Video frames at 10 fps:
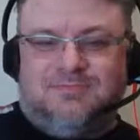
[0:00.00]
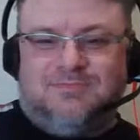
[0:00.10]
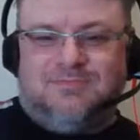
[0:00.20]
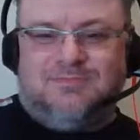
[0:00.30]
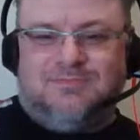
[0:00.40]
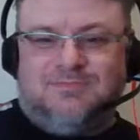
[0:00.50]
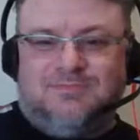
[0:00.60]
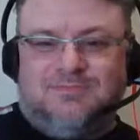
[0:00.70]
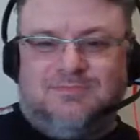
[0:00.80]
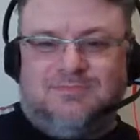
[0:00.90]

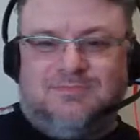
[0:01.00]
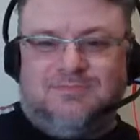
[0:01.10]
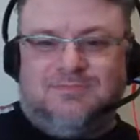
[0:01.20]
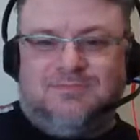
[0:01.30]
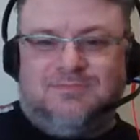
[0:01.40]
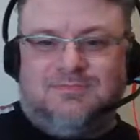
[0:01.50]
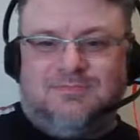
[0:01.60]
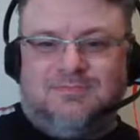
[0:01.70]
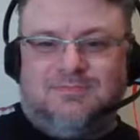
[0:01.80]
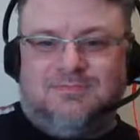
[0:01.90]

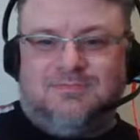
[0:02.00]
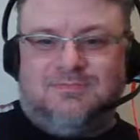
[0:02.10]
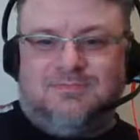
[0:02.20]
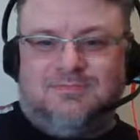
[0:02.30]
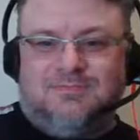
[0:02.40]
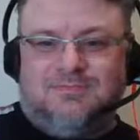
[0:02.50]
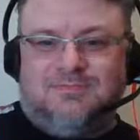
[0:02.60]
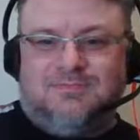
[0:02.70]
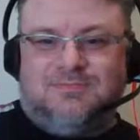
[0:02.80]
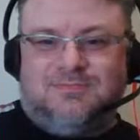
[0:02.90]

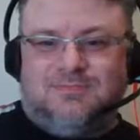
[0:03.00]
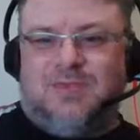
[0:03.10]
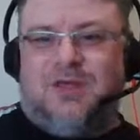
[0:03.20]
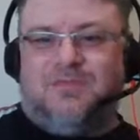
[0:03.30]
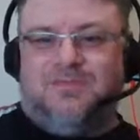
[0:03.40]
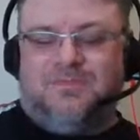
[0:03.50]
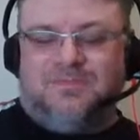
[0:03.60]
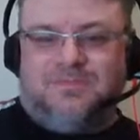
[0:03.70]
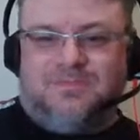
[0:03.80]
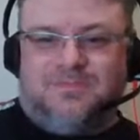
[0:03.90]
[no speech]